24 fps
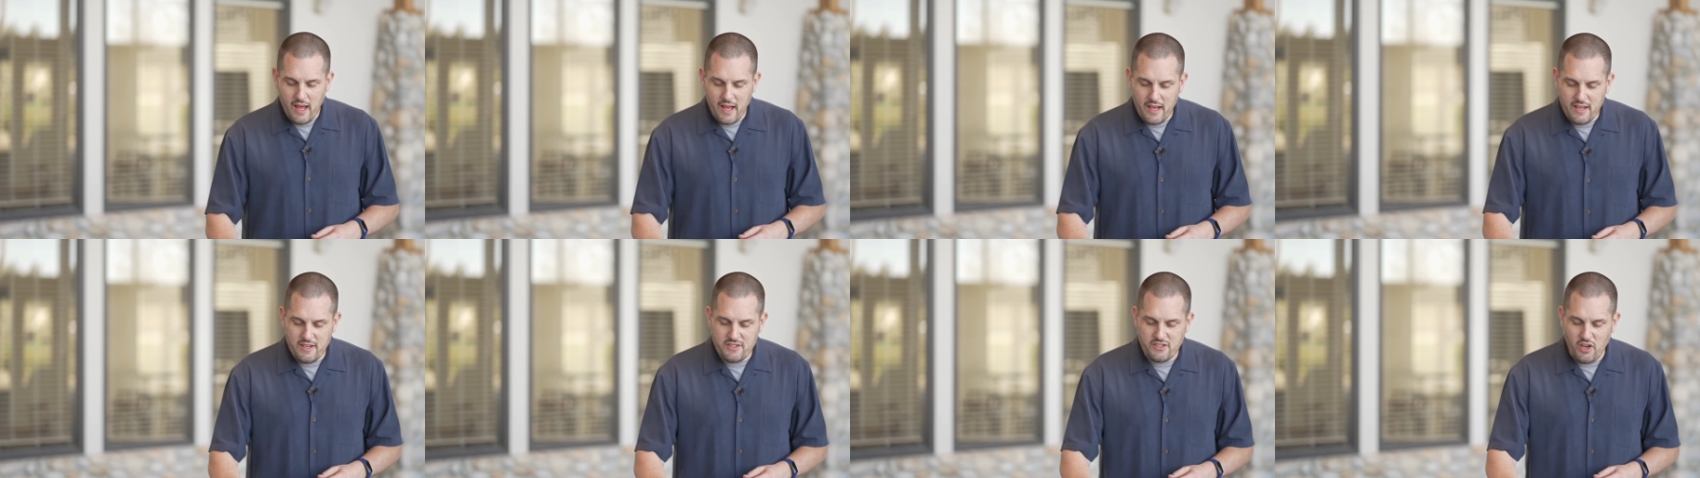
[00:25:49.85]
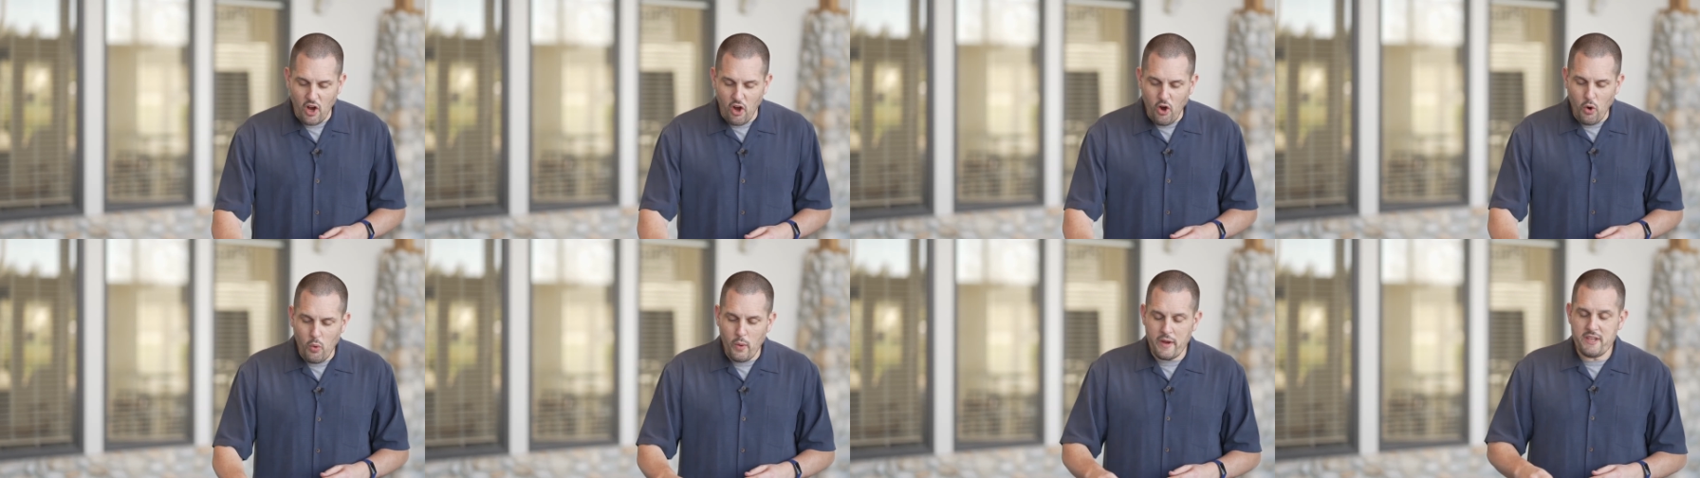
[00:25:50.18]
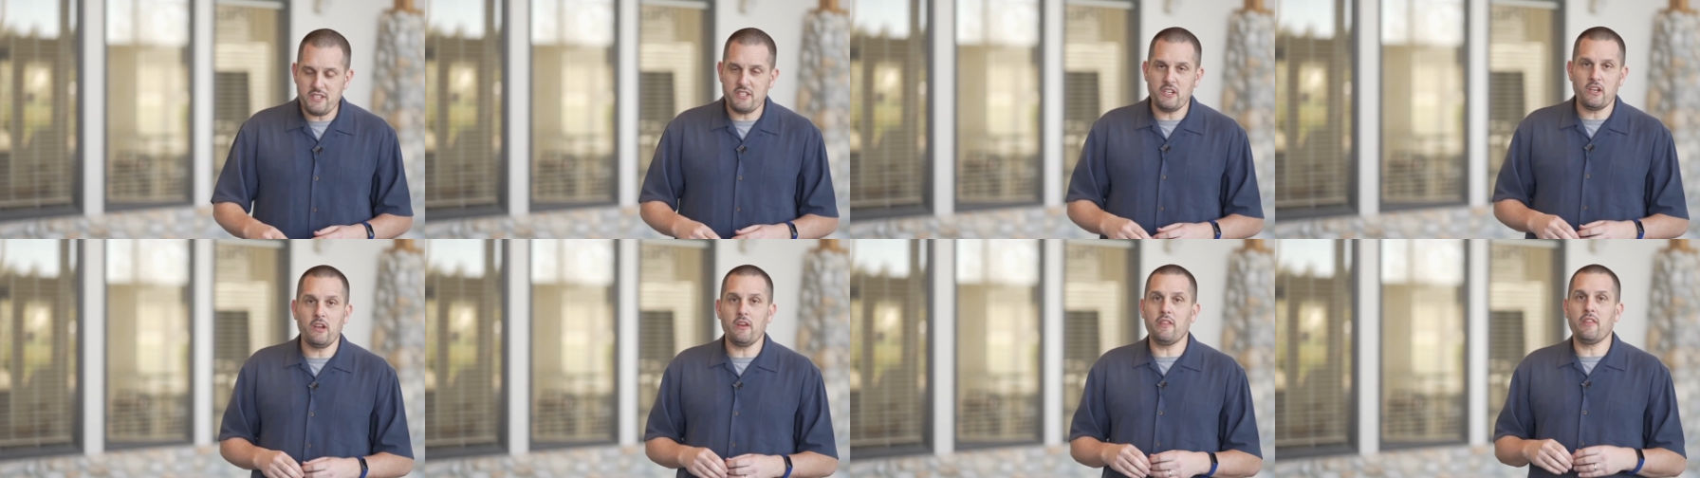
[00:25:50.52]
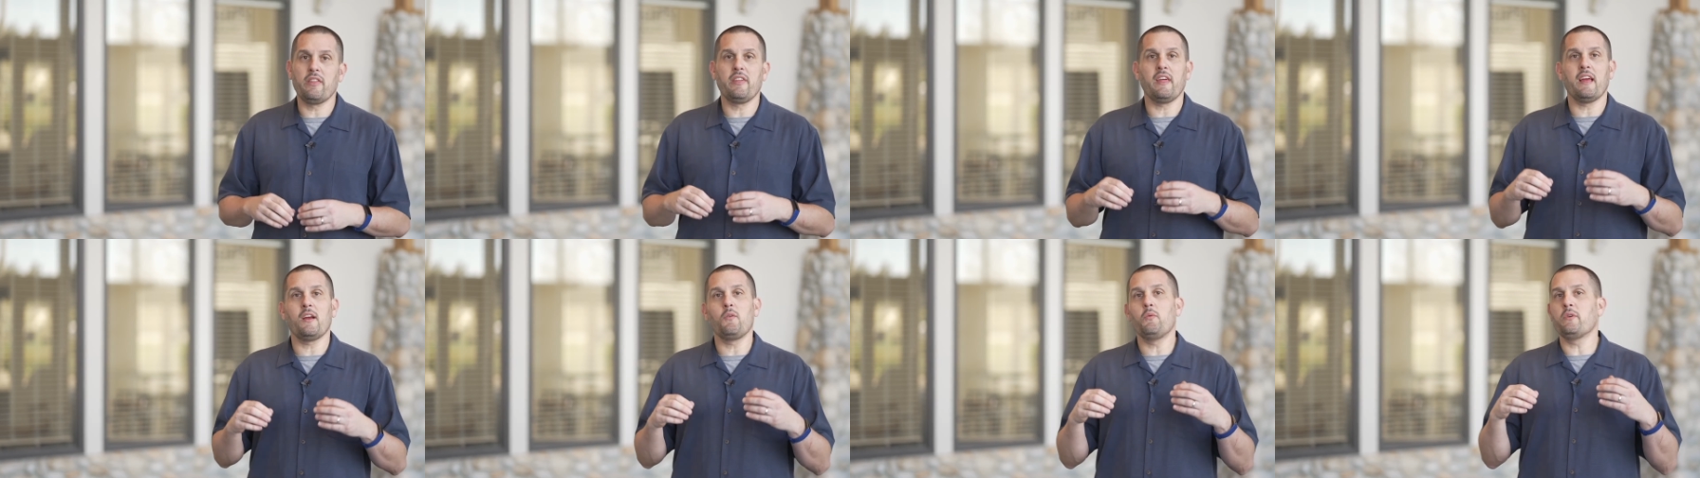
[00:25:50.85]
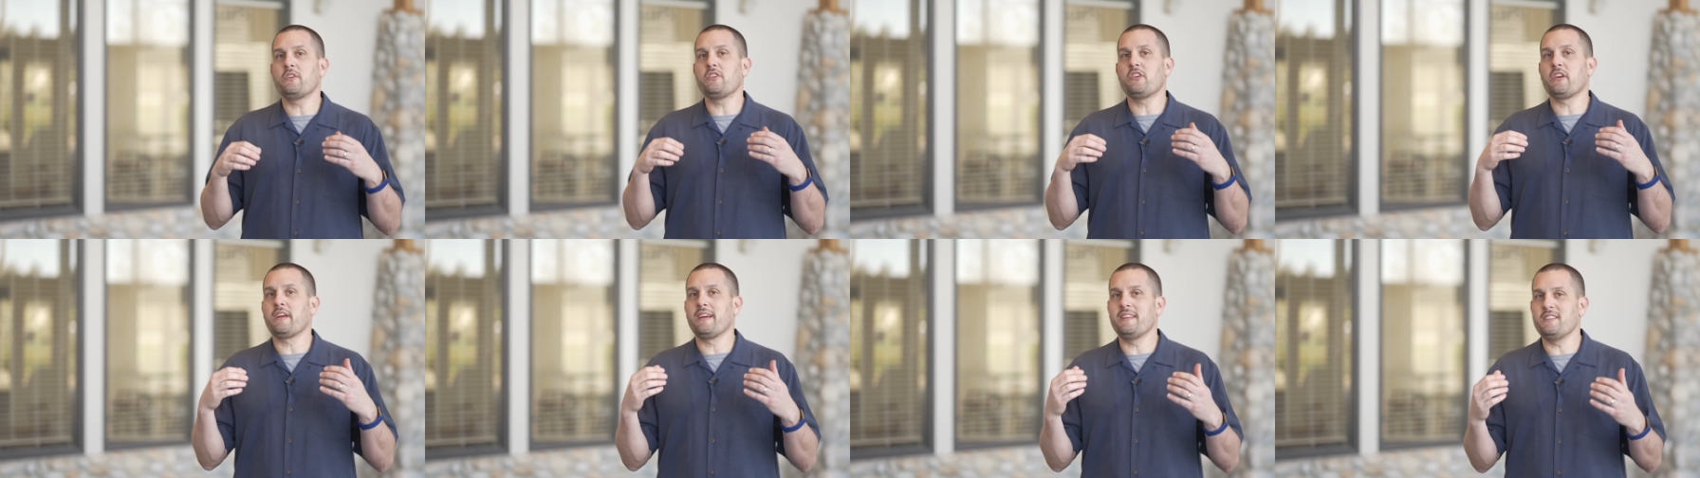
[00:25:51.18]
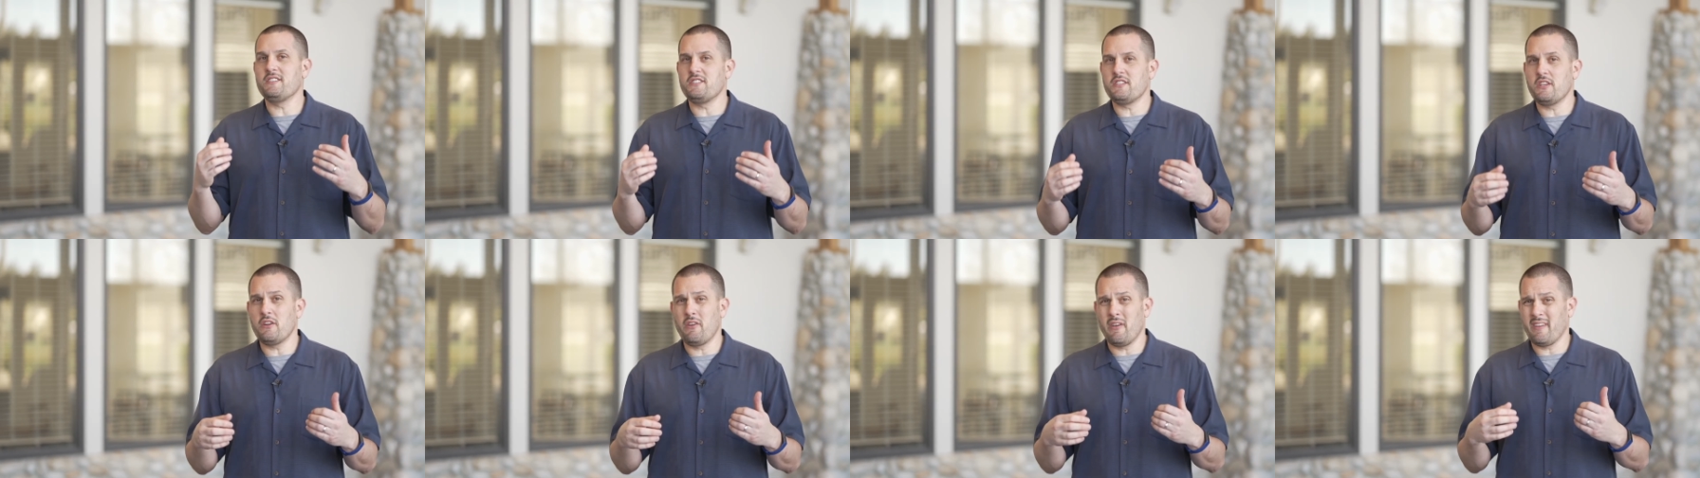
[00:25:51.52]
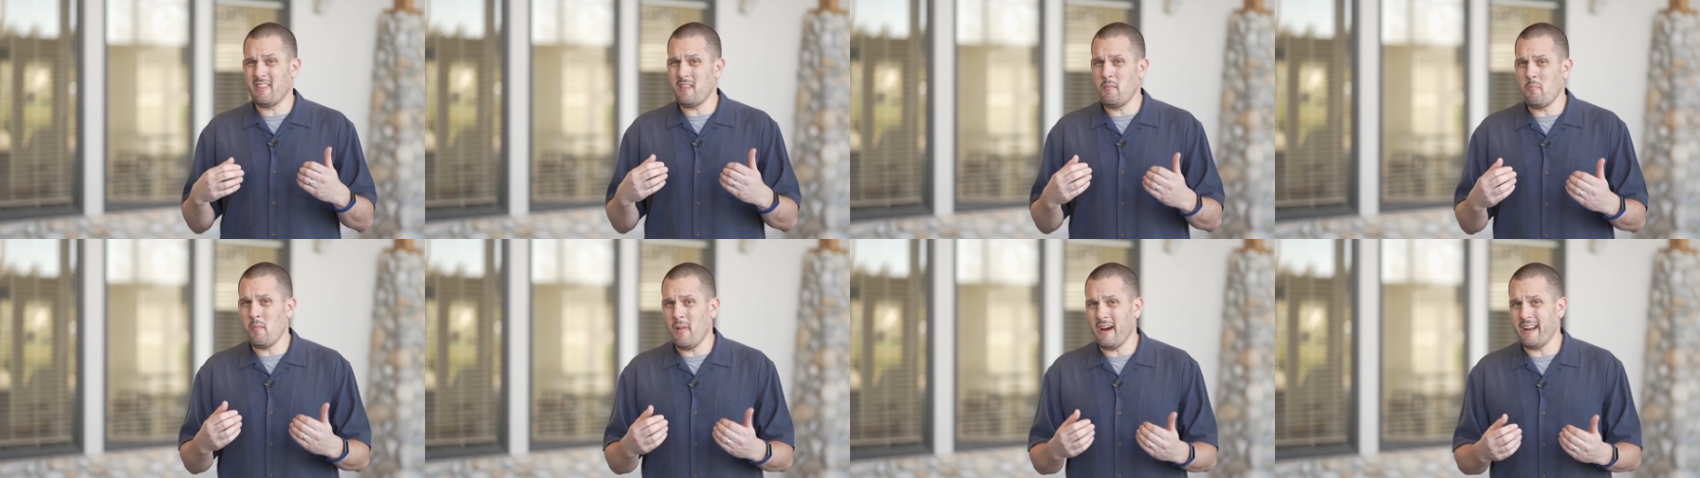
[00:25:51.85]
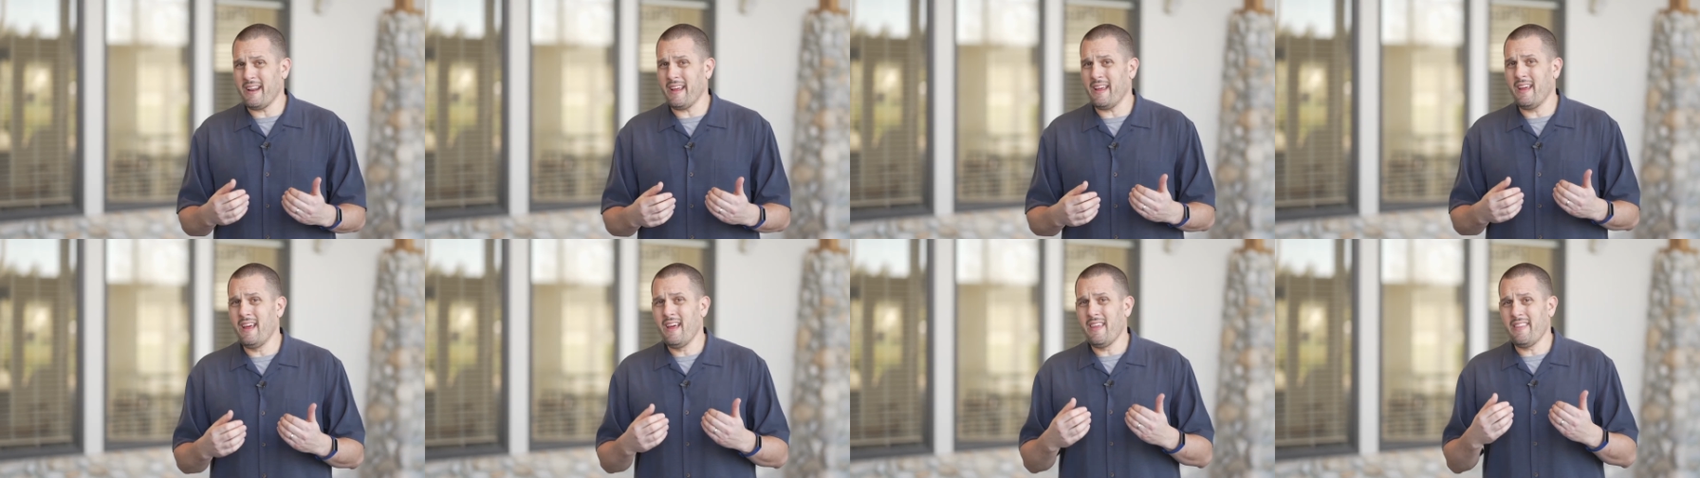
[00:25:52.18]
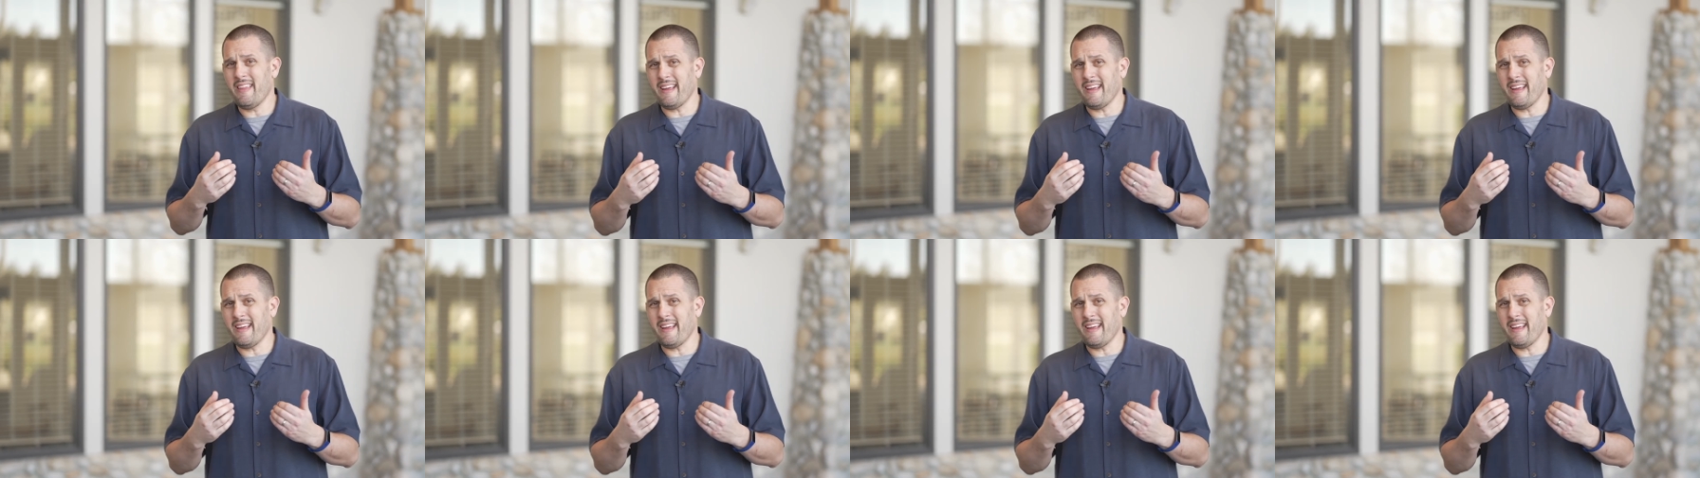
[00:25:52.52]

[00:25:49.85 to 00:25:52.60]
is always a good thing when you're considering the money